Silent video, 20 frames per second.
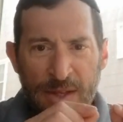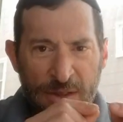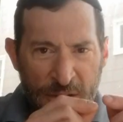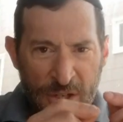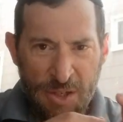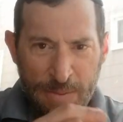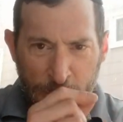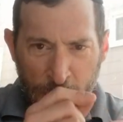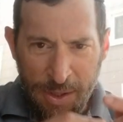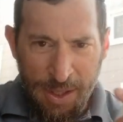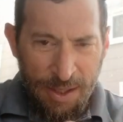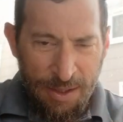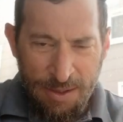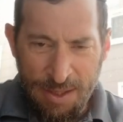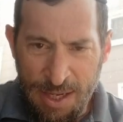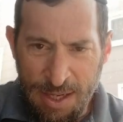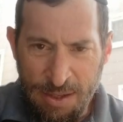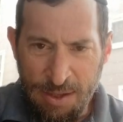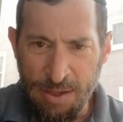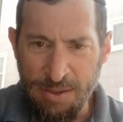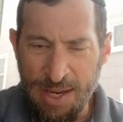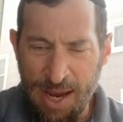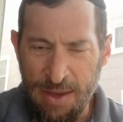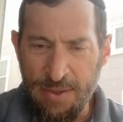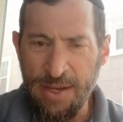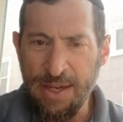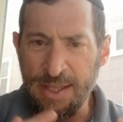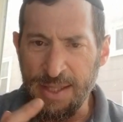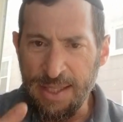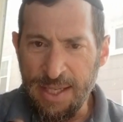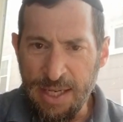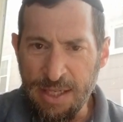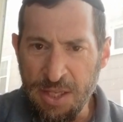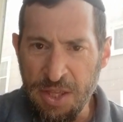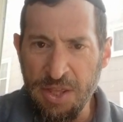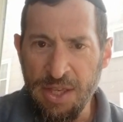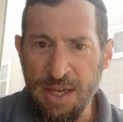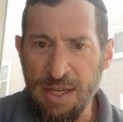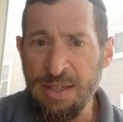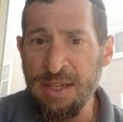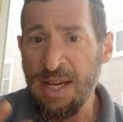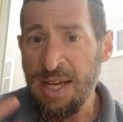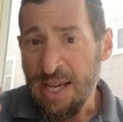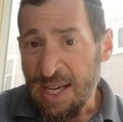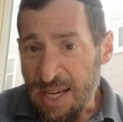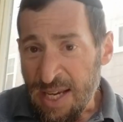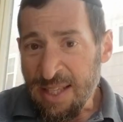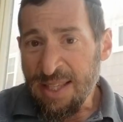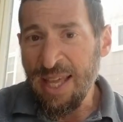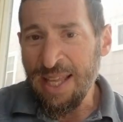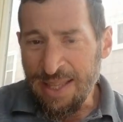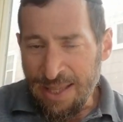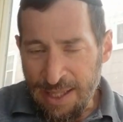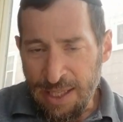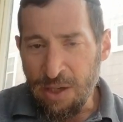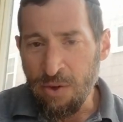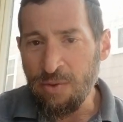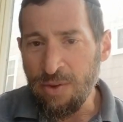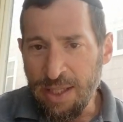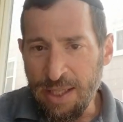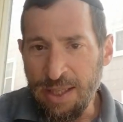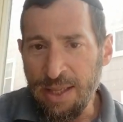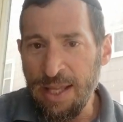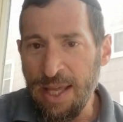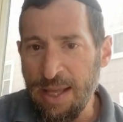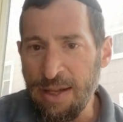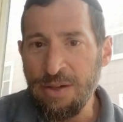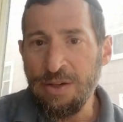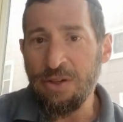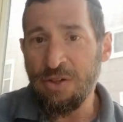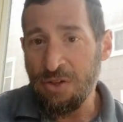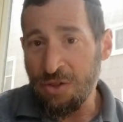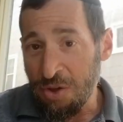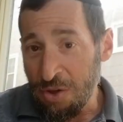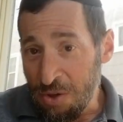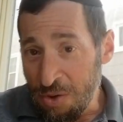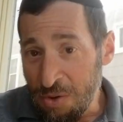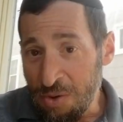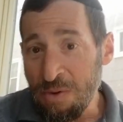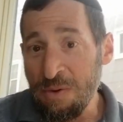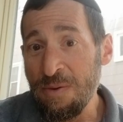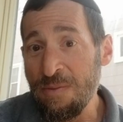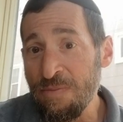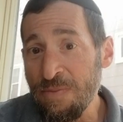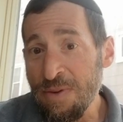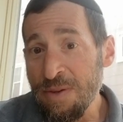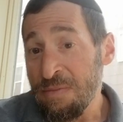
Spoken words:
the small little details, how that could lead to things that literally led to